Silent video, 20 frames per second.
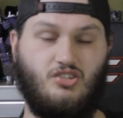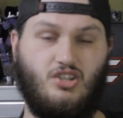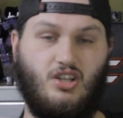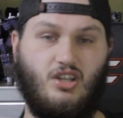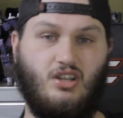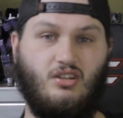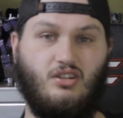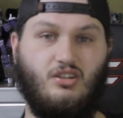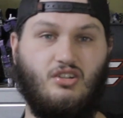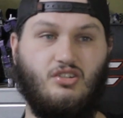stuff,
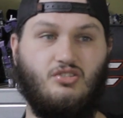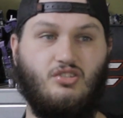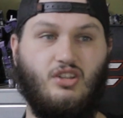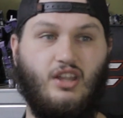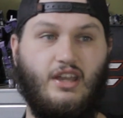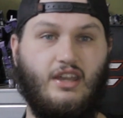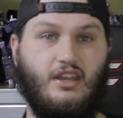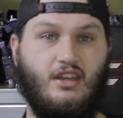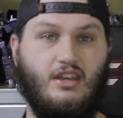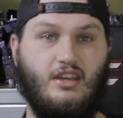like check out
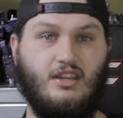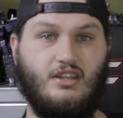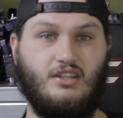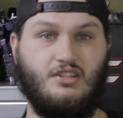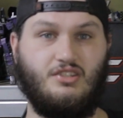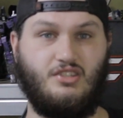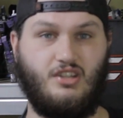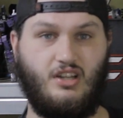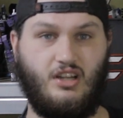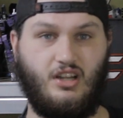your like
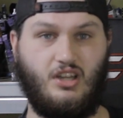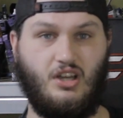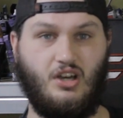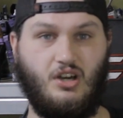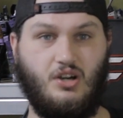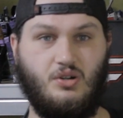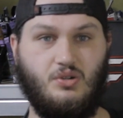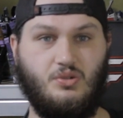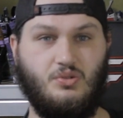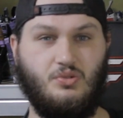
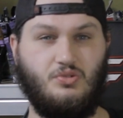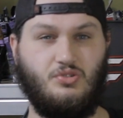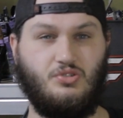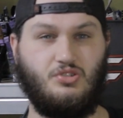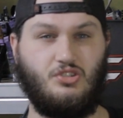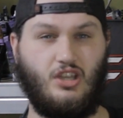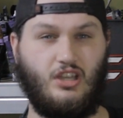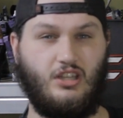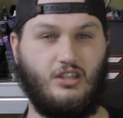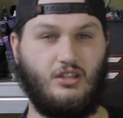
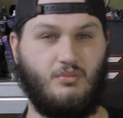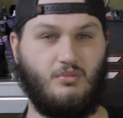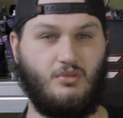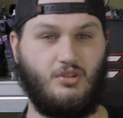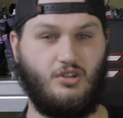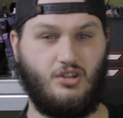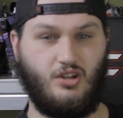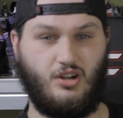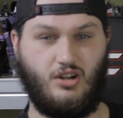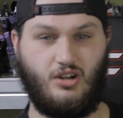Sonico's
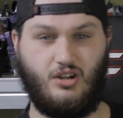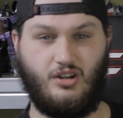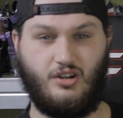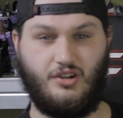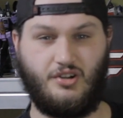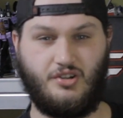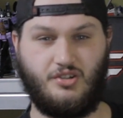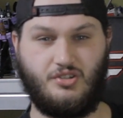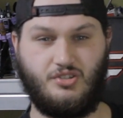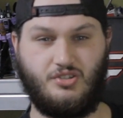and your
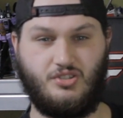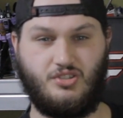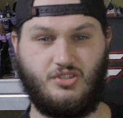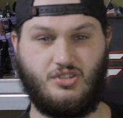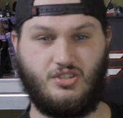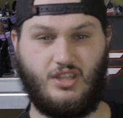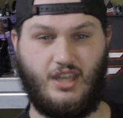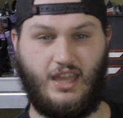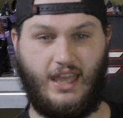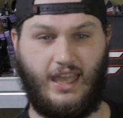
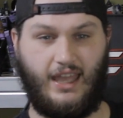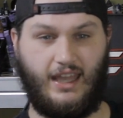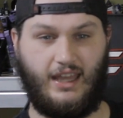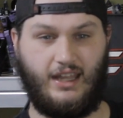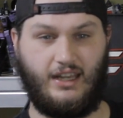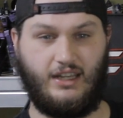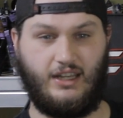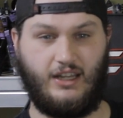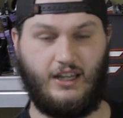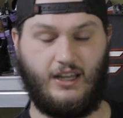Menards,
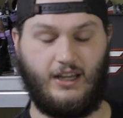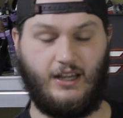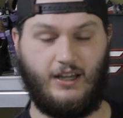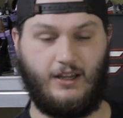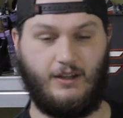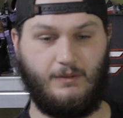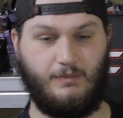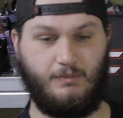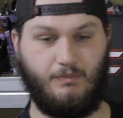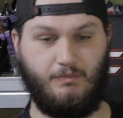and
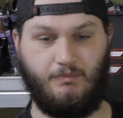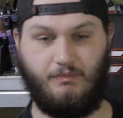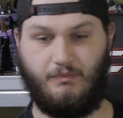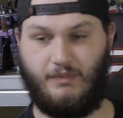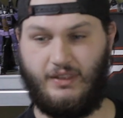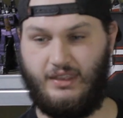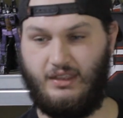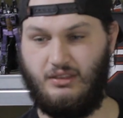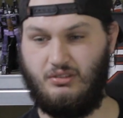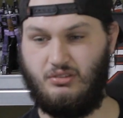um,
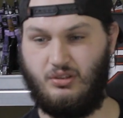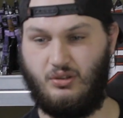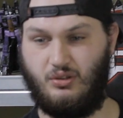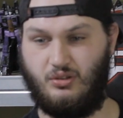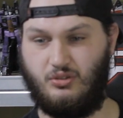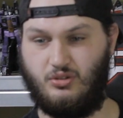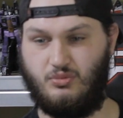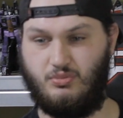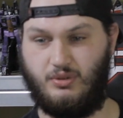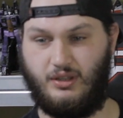I think
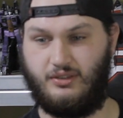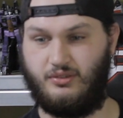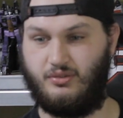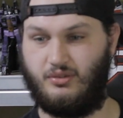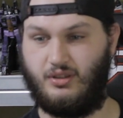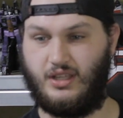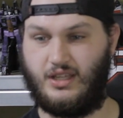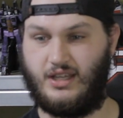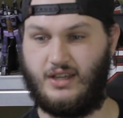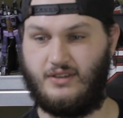that's like only two
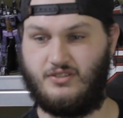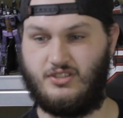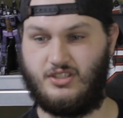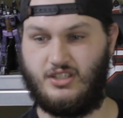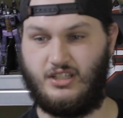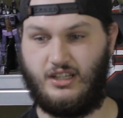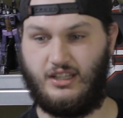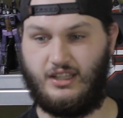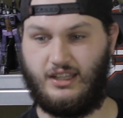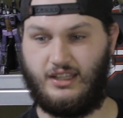places really
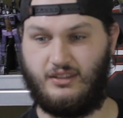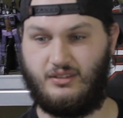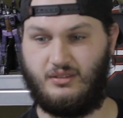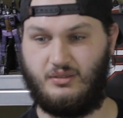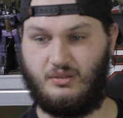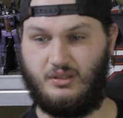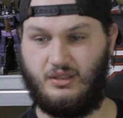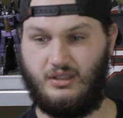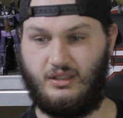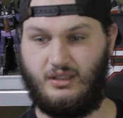I've seen it.
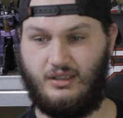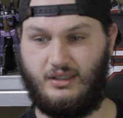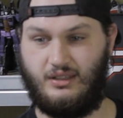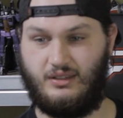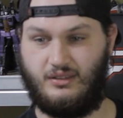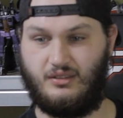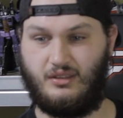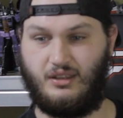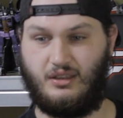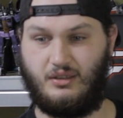Like
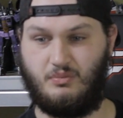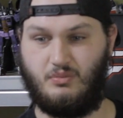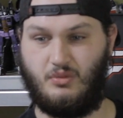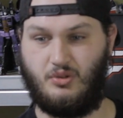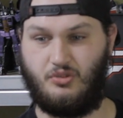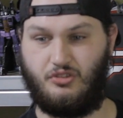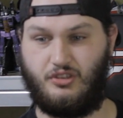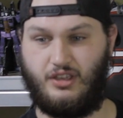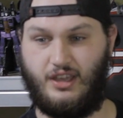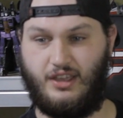in
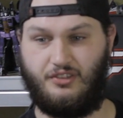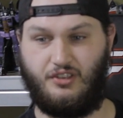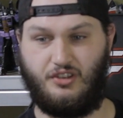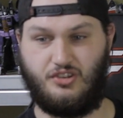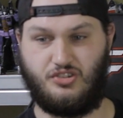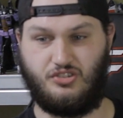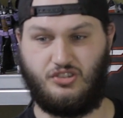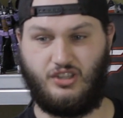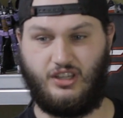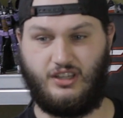like most
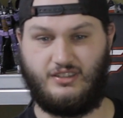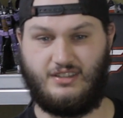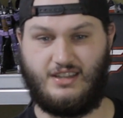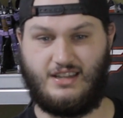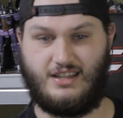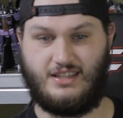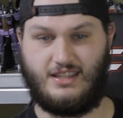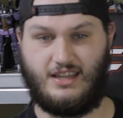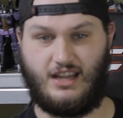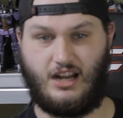gas stations,
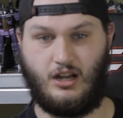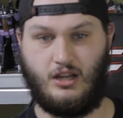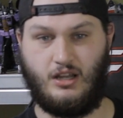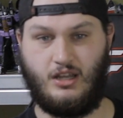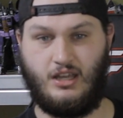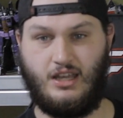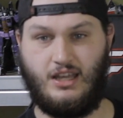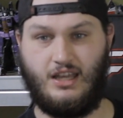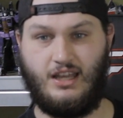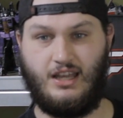like it's kind of
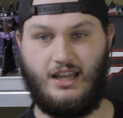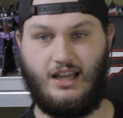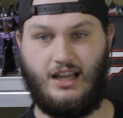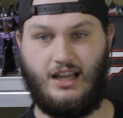there.